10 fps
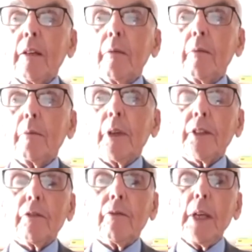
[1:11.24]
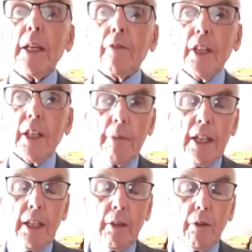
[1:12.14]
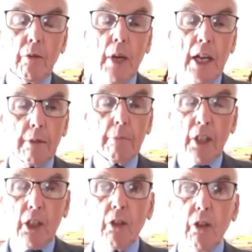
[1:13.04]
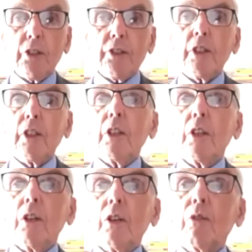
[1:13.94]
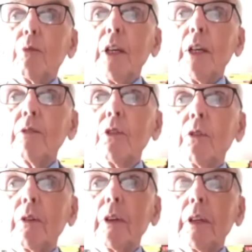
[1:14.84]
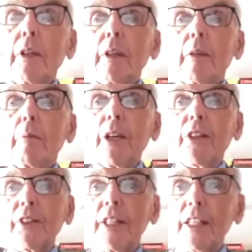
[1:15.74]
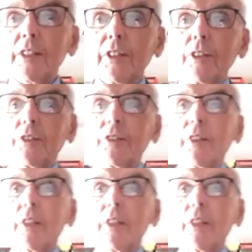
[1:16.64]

But very many went because of well-known personalities,